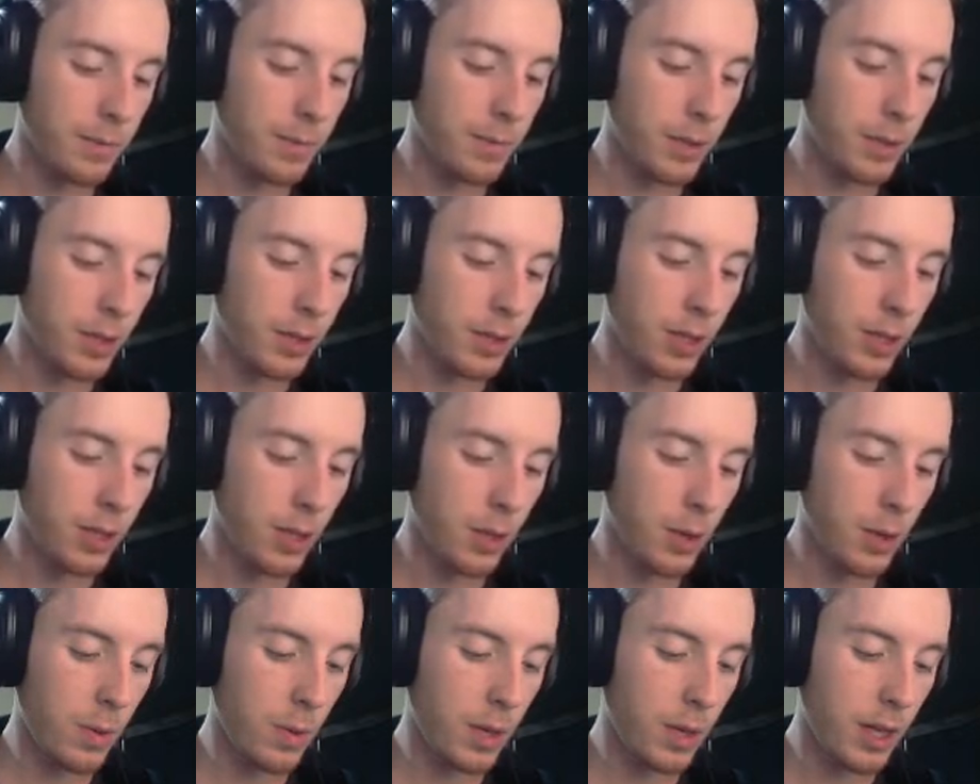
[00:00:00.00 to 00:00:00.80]

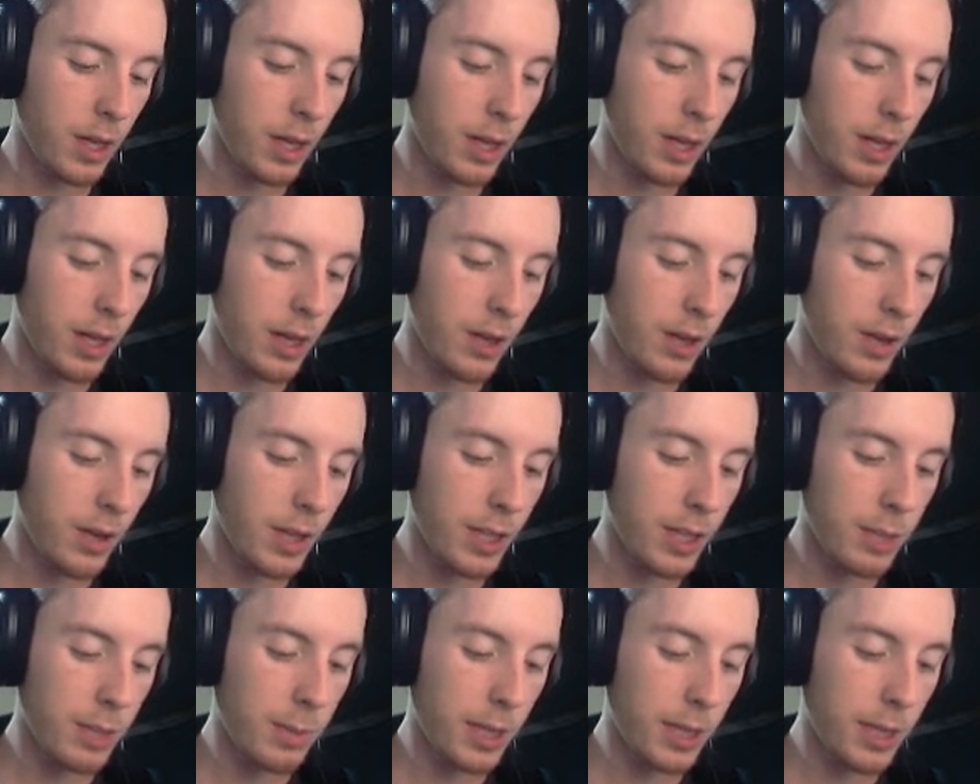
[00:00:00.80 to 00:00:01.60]
So
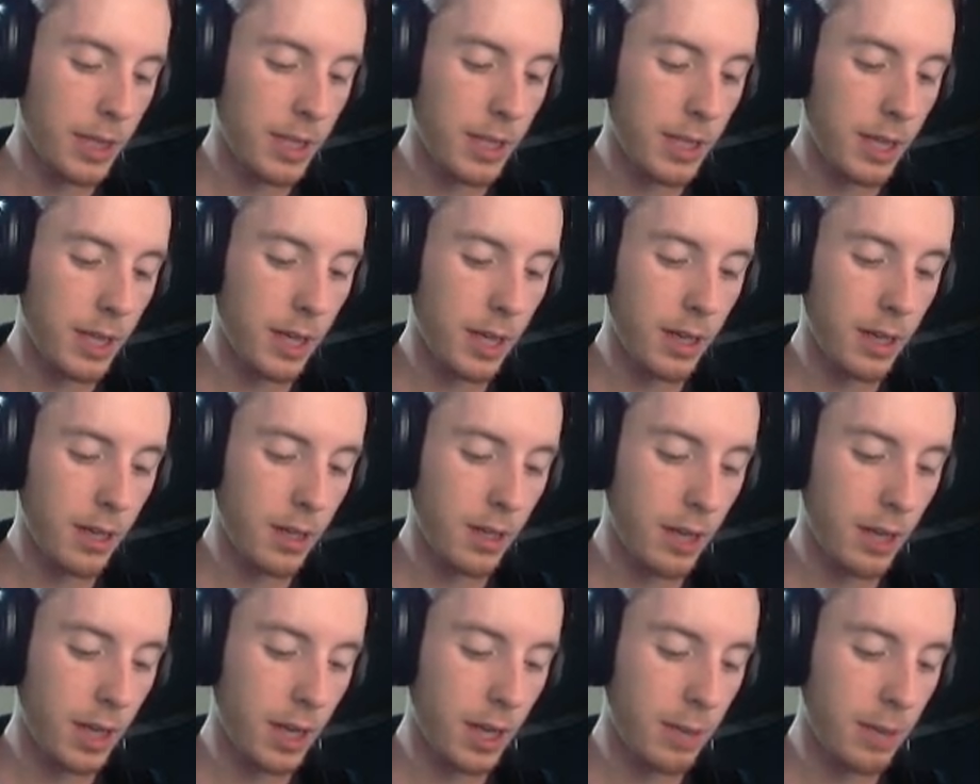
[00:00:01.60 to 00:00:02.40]
this piece here
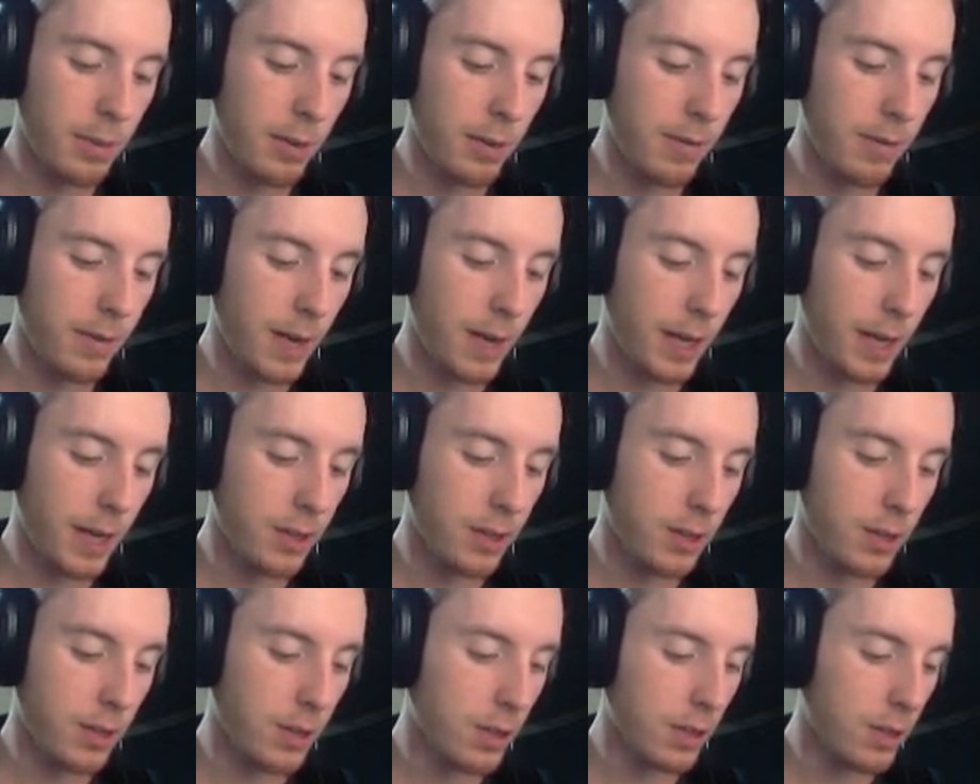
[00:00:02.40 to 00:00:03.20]
can be
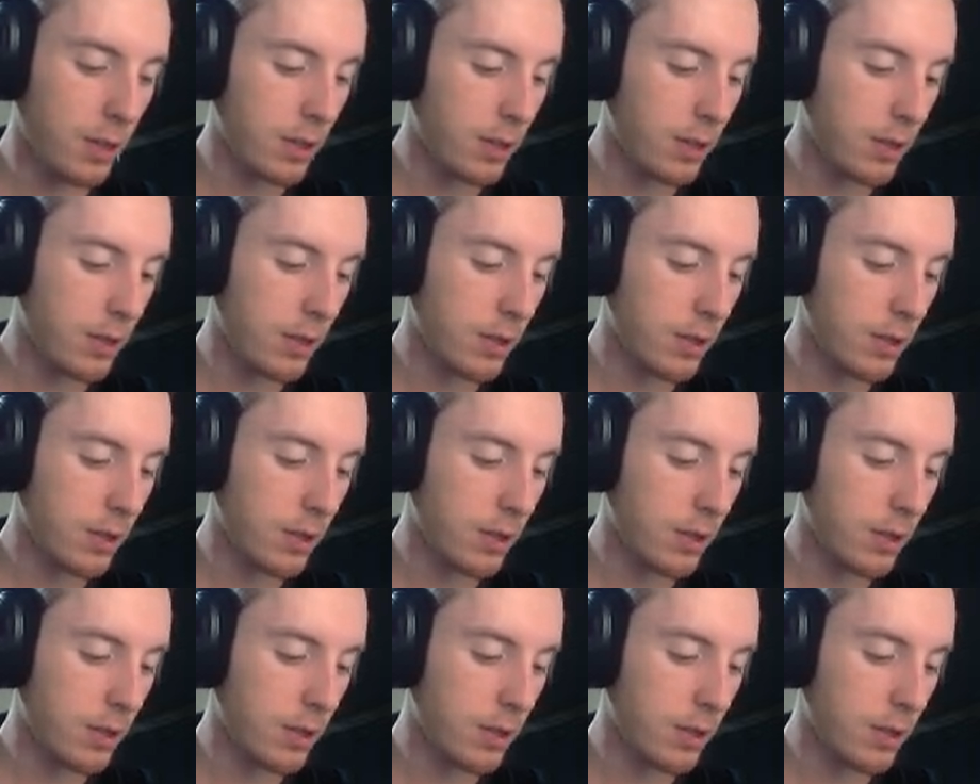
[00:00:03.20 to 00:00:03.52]
factored.